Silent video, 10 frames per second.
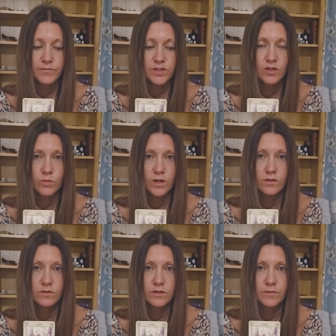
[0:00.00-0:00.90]
to the
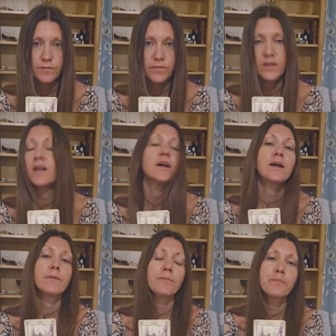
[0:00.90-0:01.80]
world,
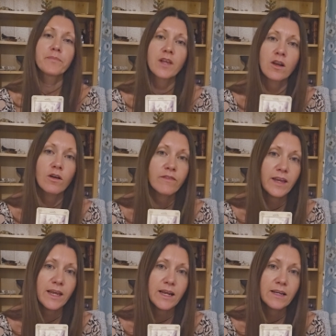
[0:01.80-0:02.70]
um, a lot of
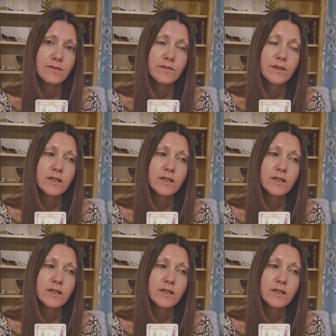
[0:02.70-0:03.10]
healing,